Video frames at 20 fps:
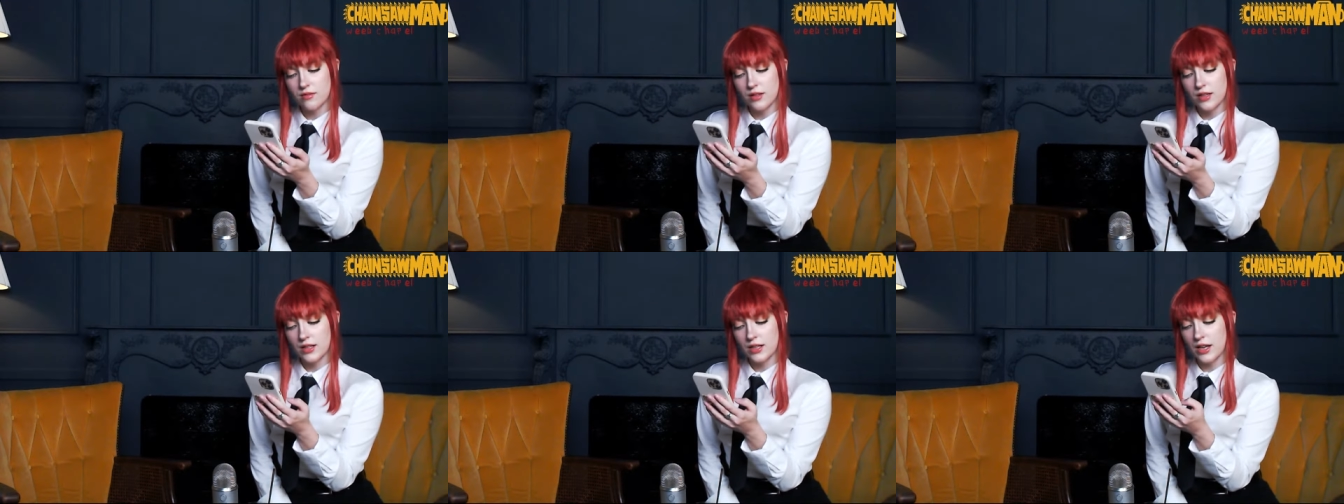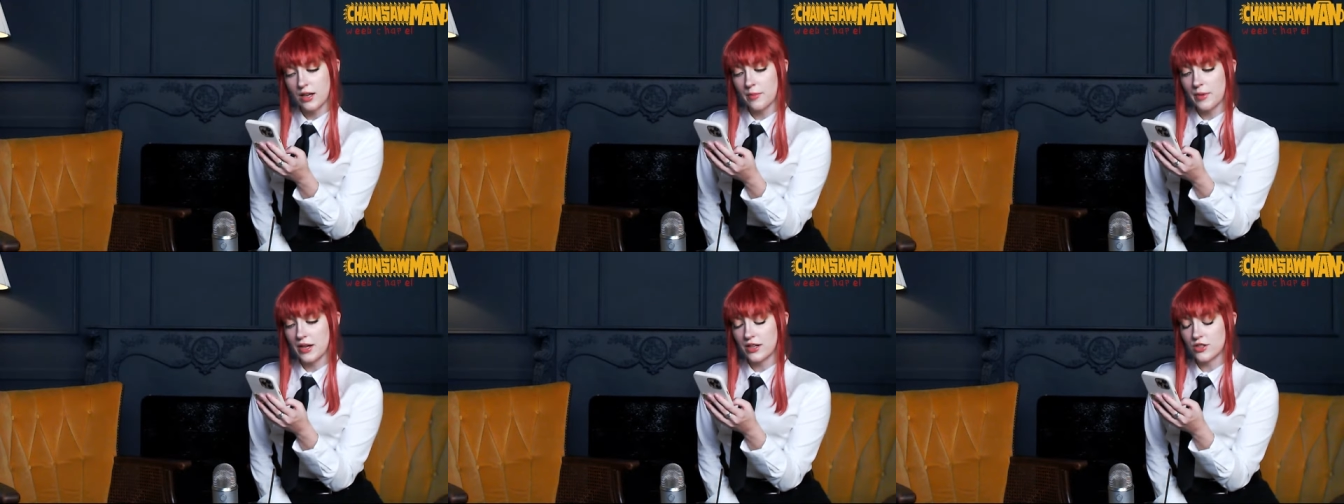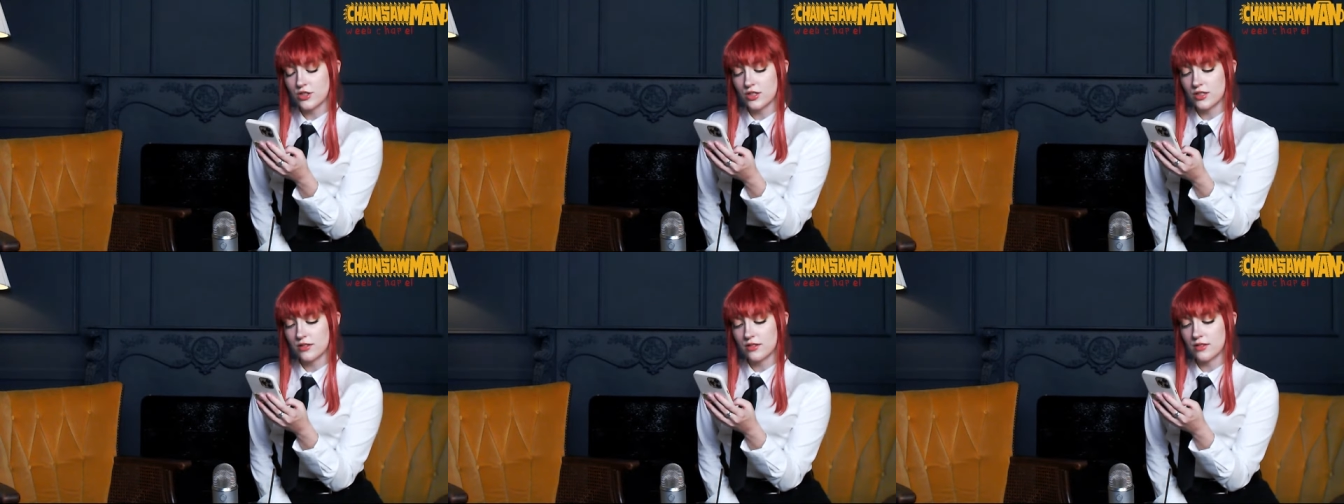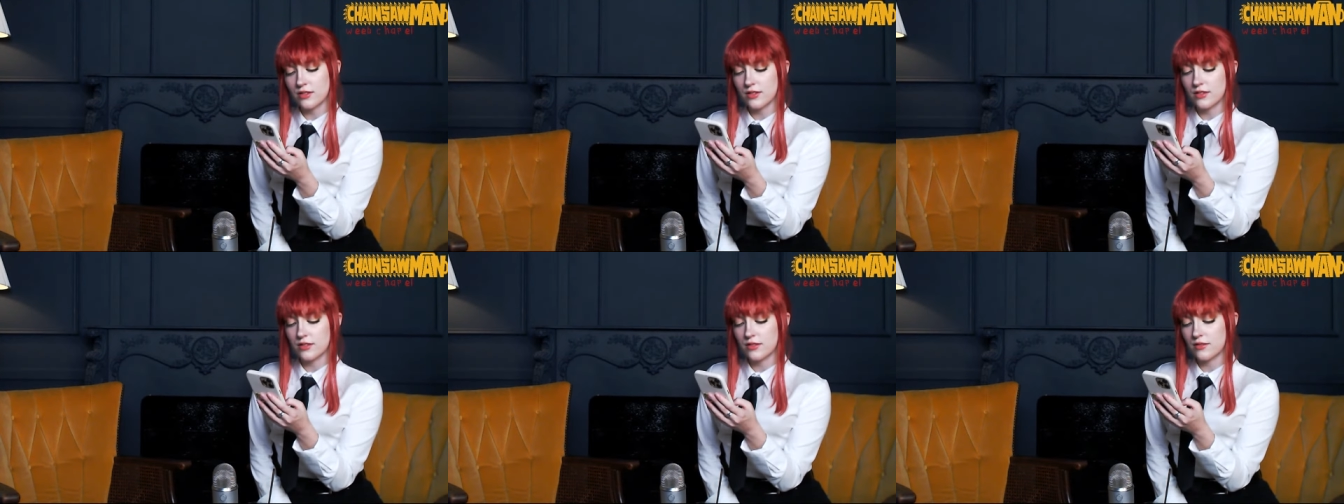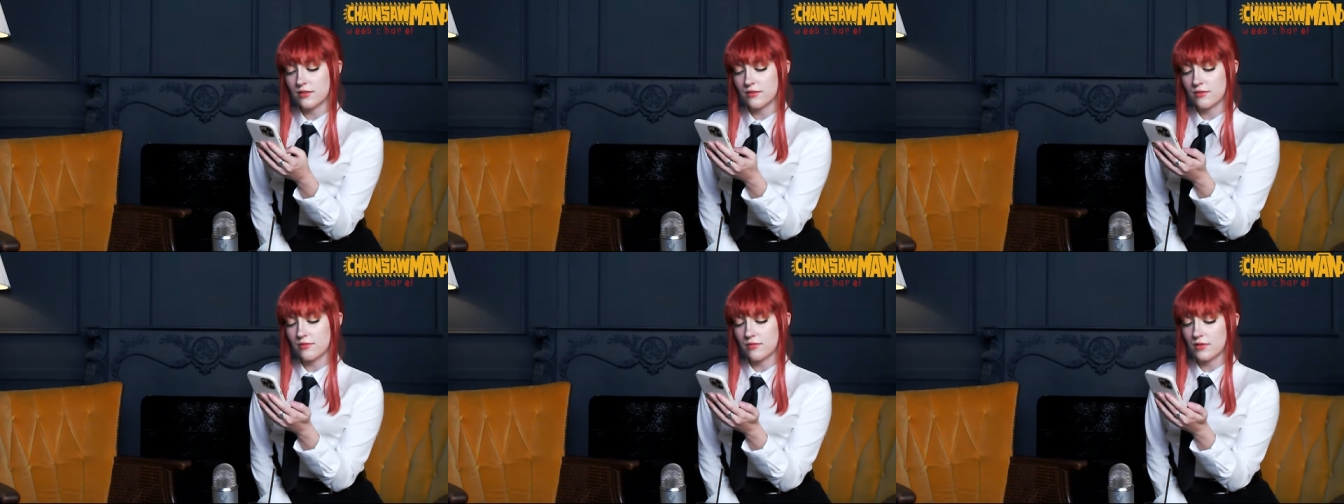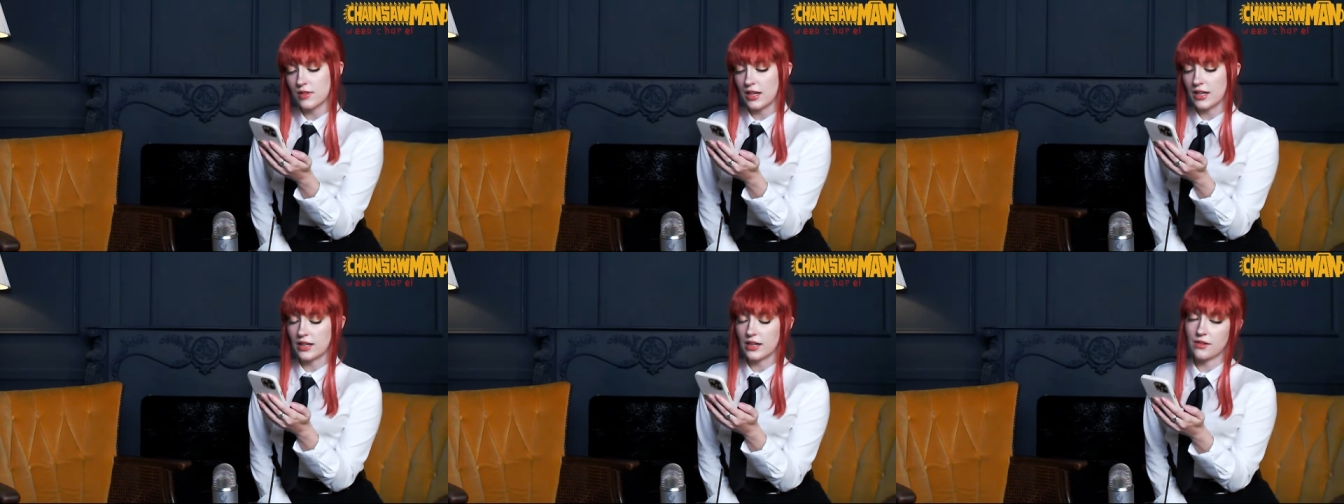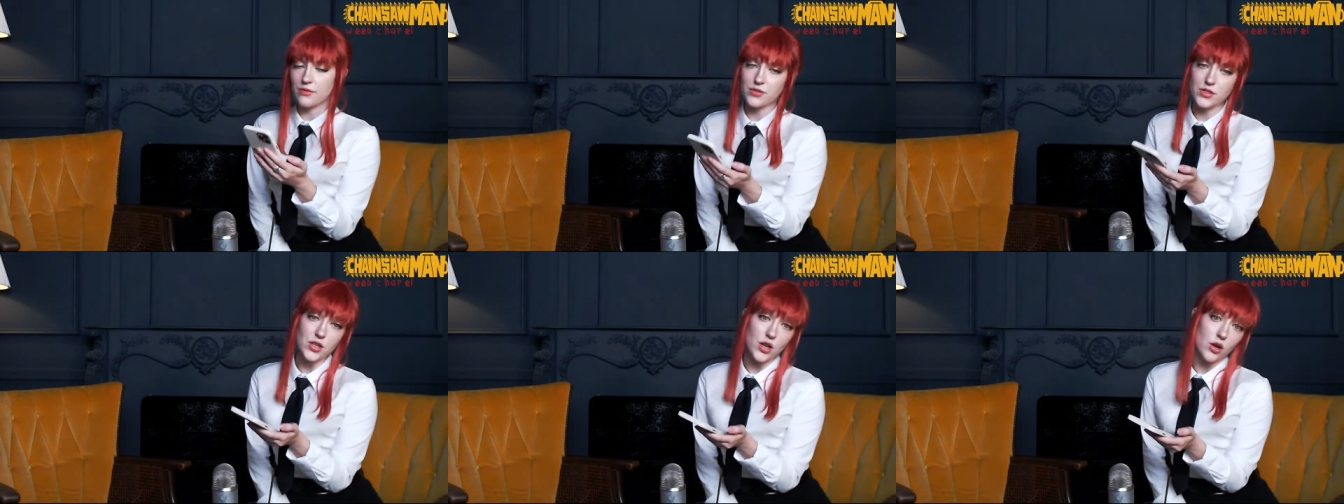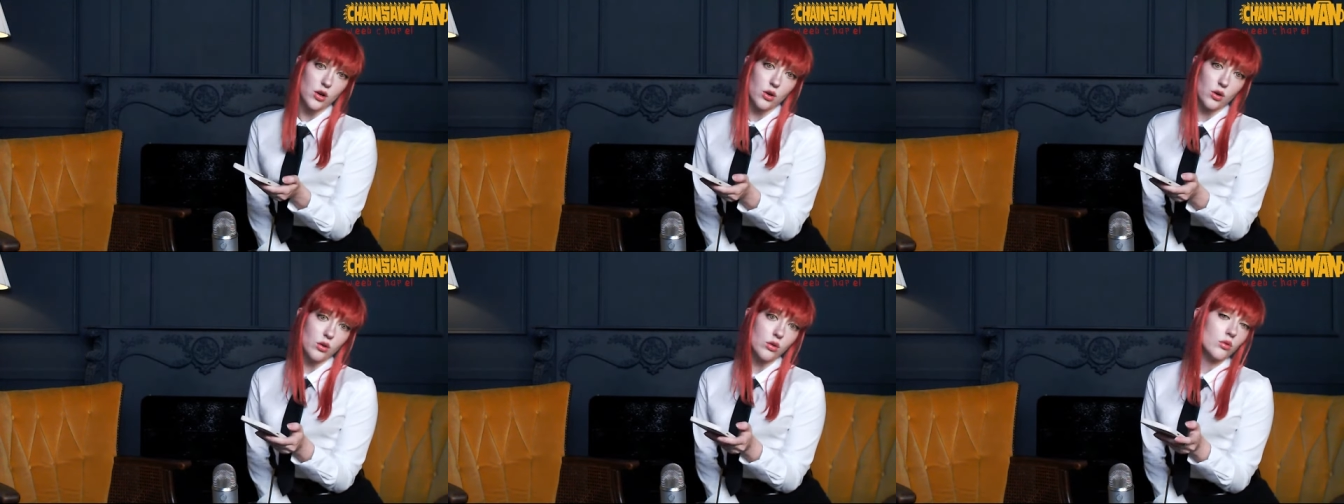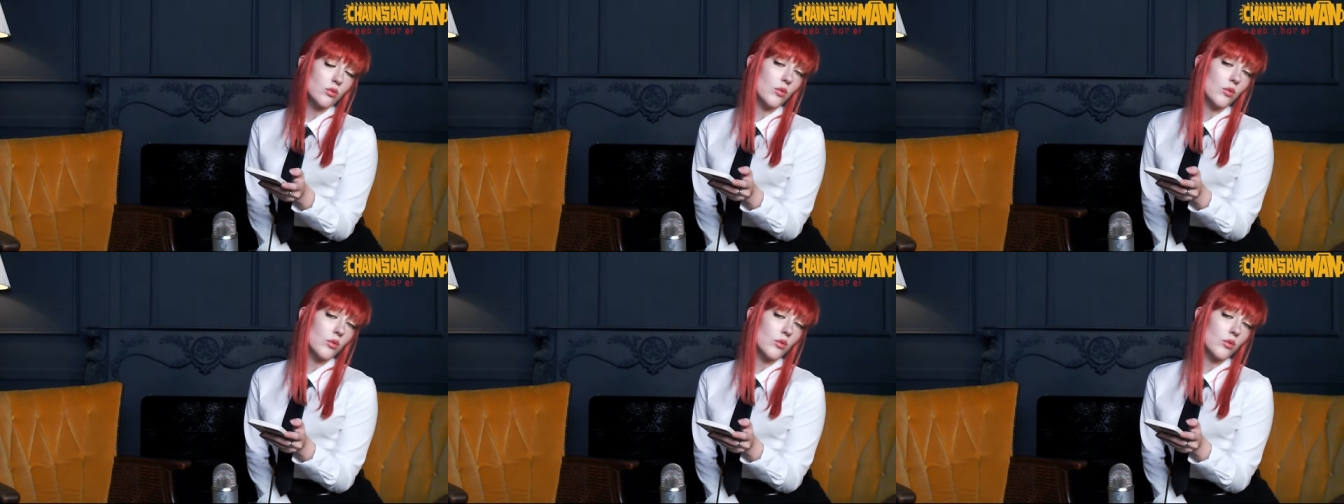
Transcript: and I imagine, like, if so,